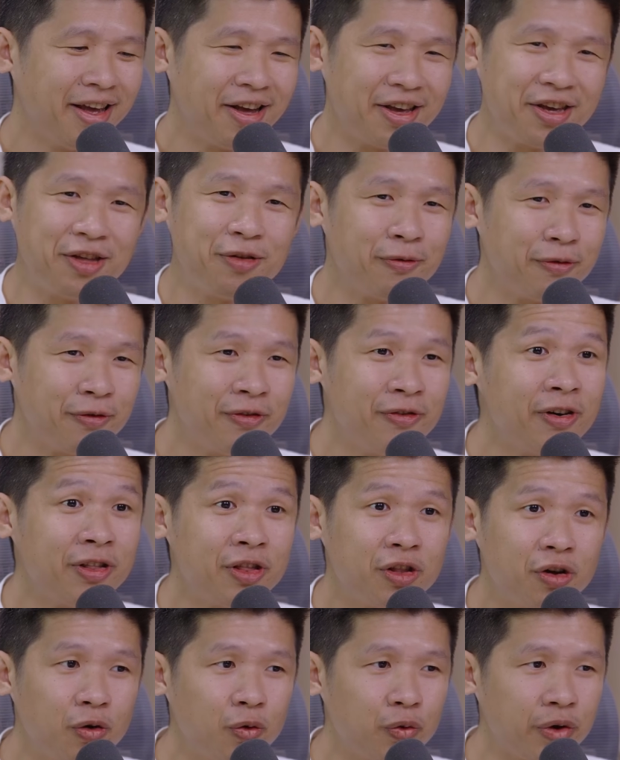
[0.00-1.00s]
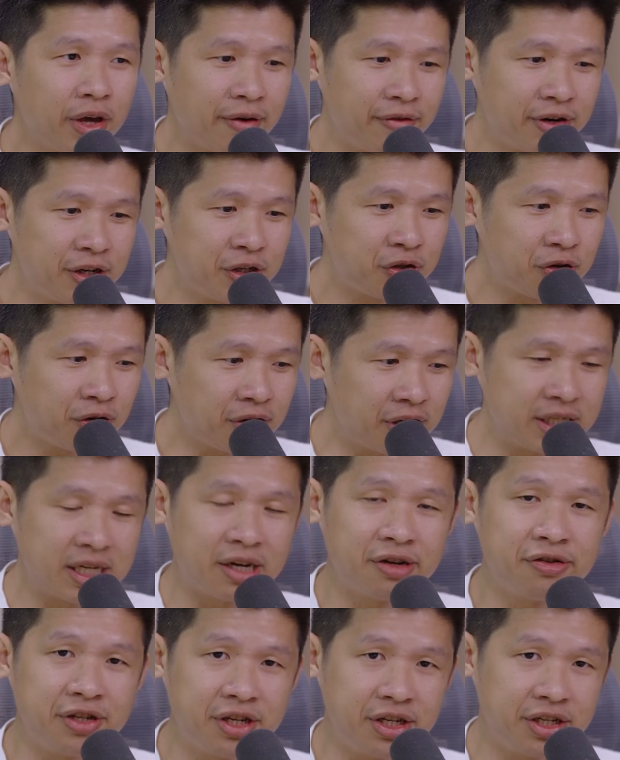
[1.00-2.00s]
Even though we are very strong in
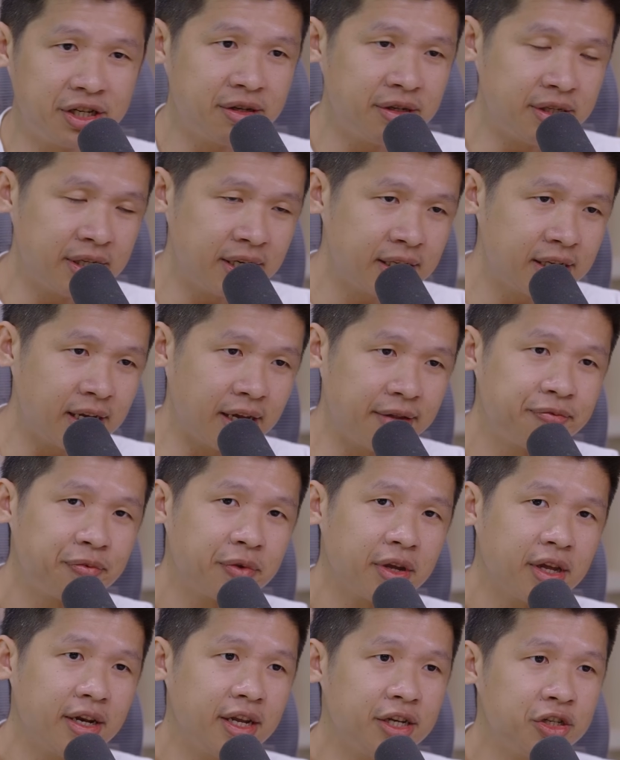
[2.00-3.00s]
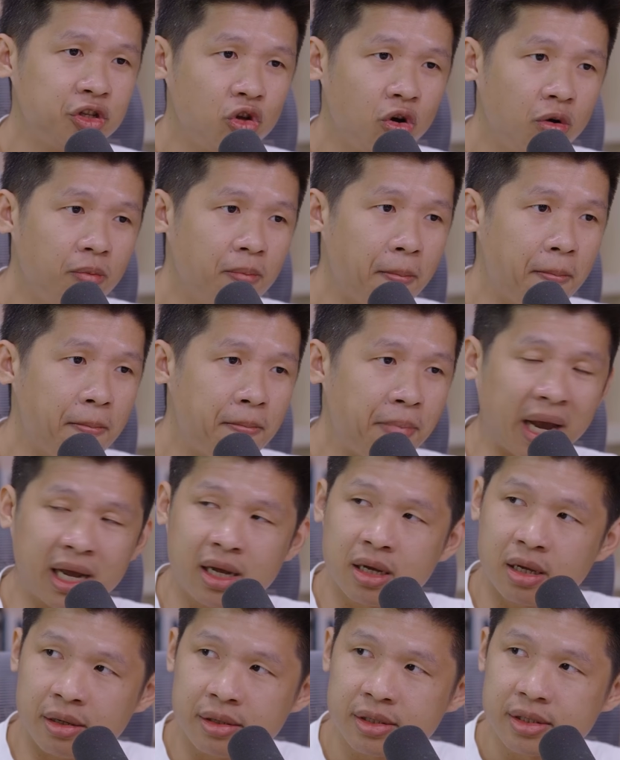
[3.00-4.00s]
Southeast Asia, it's just that there's no
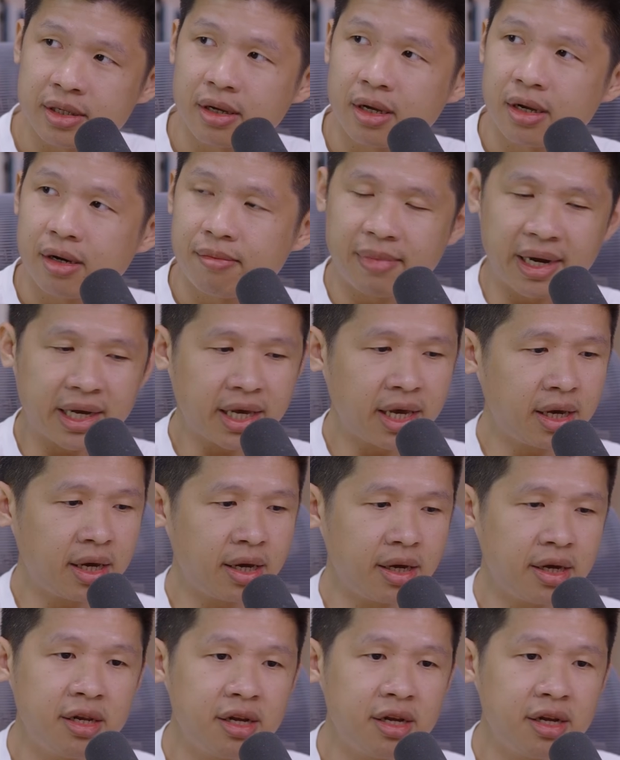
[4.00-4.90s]
backer backing it.